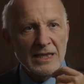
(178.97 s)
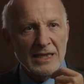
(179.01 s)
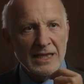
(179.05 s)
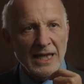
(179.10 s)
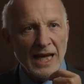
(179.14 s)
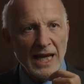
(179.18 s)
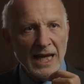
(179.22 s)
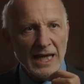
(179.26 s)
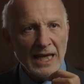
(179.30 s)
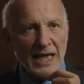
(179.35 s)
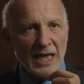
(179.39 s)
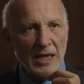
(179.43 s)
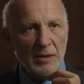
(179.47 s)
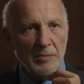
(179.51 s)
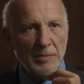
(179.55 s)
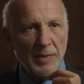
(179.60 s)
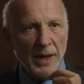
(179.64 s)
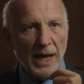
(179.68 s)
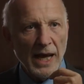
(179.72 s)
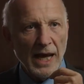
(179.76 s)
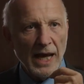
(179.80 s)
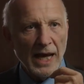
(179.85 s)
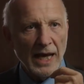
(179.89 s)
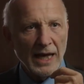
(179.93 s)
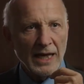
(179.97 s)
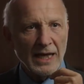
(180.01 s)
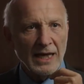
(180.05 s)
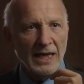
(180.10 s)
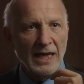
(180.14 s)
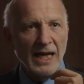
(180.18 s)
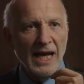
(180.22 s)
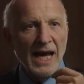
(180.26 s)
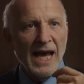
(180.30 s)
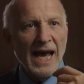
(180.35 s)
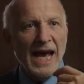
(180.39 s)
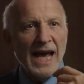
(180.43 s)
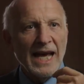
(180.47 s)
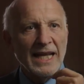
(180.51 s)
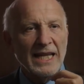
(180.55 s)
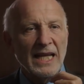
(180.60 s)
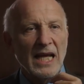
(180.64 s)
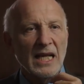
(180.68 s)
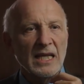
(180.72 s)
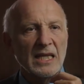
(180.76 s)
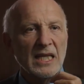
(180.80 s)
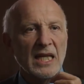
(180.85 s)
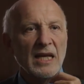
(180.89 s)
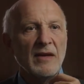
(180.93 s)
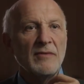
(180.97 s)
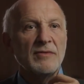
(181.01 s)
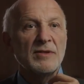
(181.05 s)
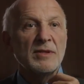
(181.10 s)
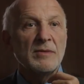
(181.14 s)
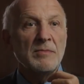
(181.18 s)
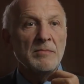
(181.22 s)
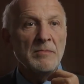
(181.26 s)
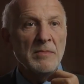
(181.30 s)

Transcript: take it back, and that gives